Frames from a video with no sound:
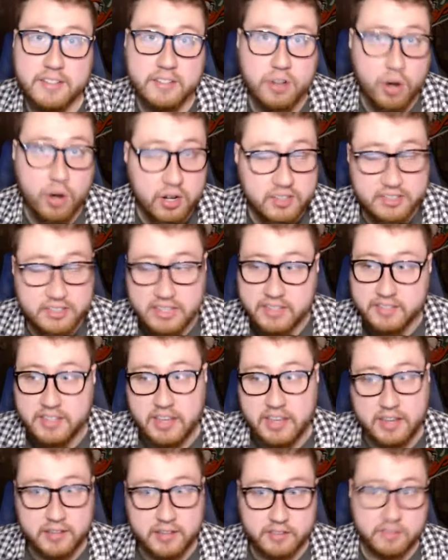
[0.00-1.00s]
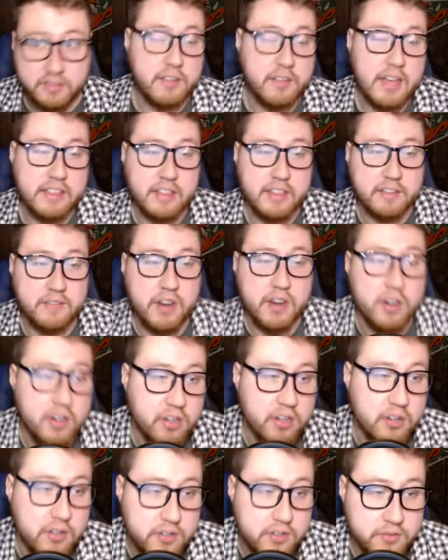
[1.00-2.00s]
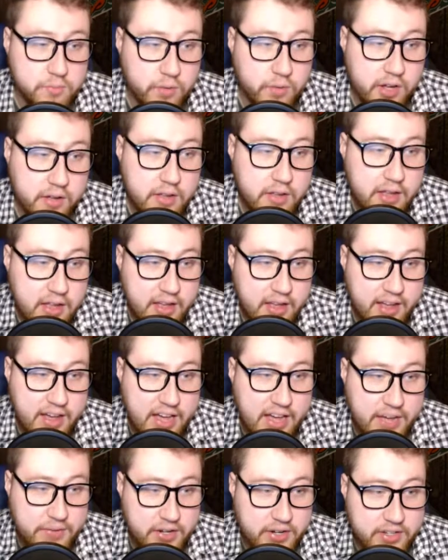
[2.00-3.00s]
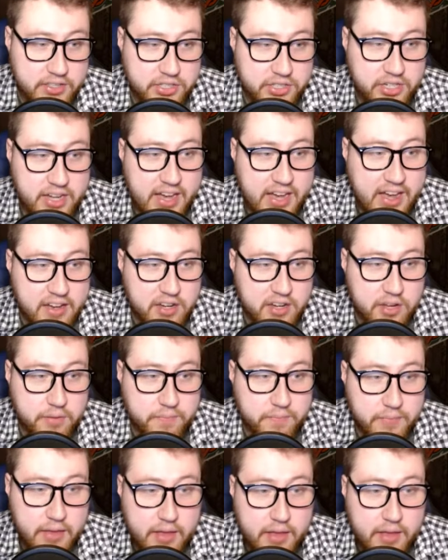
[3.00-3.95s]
Cards DST is, I think, very good as well because Chicago,